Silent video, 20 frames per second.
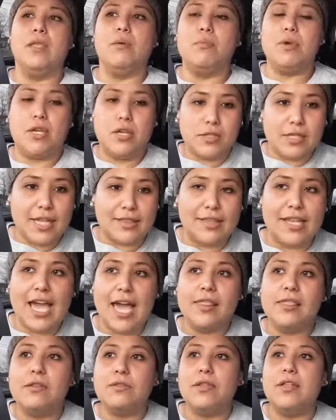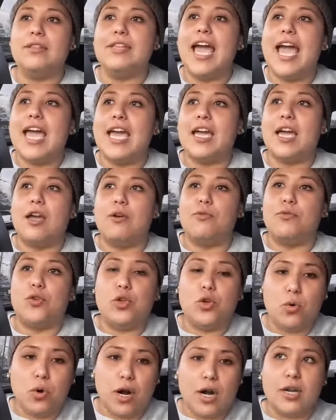Because at the end of the day, if
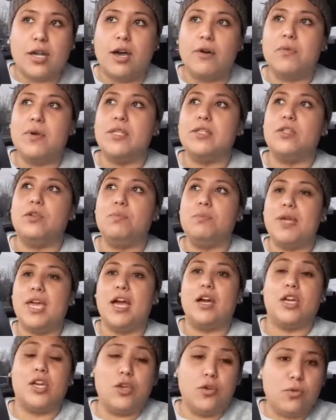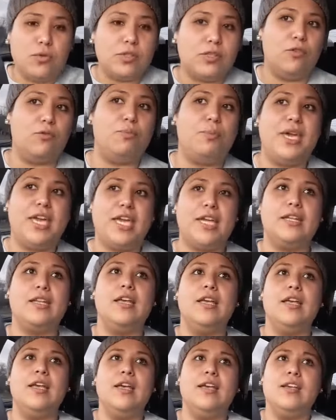you're going to be accused of being
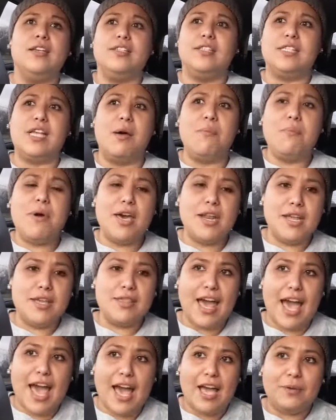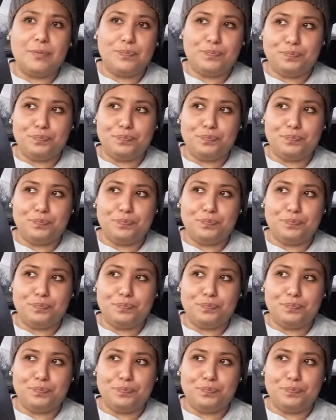somebody that